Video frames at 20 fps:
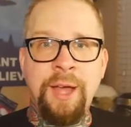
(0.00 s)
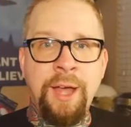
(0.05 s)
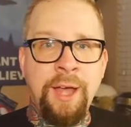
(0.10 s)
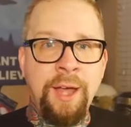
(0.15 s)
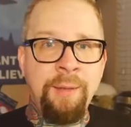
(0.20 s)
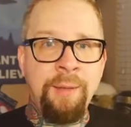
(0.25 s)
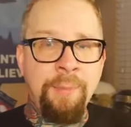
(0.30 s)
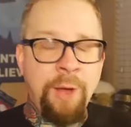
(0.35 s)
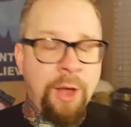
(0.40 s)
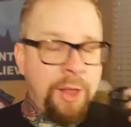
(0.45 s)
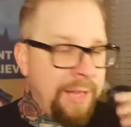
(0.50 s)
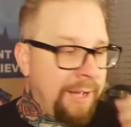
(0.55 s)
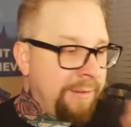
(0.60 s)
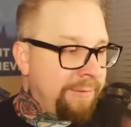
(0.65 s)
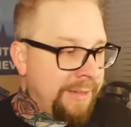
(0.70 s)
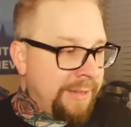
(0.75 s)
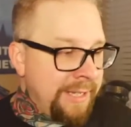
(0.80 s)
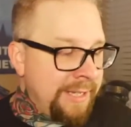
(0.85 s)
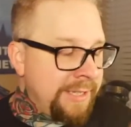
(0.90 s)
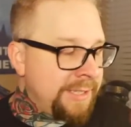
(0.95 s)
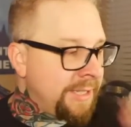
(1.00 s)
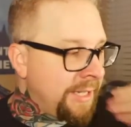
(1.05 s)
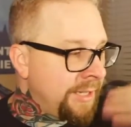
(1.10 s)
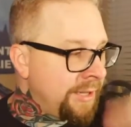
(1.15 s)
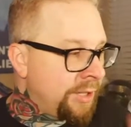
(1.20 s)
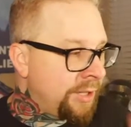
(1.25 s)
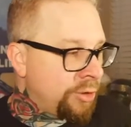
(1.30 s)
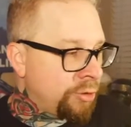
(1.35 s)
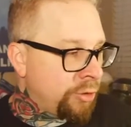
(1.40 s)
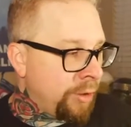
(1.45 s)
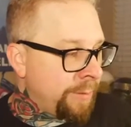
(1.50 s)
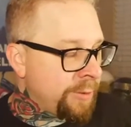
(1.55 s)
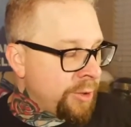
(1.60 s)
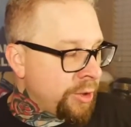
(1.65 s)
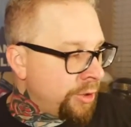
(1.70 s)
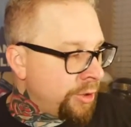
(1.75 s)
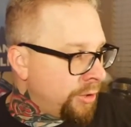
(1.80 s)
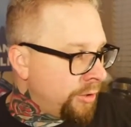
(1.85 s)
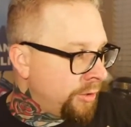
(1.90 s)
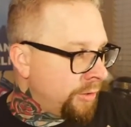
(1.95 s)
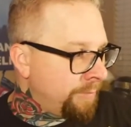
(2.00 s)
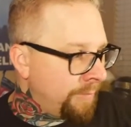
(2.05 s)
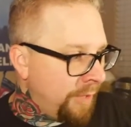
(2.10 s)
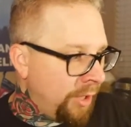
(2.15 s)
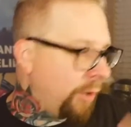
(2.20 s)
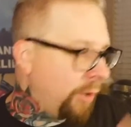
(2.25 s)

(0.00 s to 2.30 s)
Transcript: I'll have links in the description to,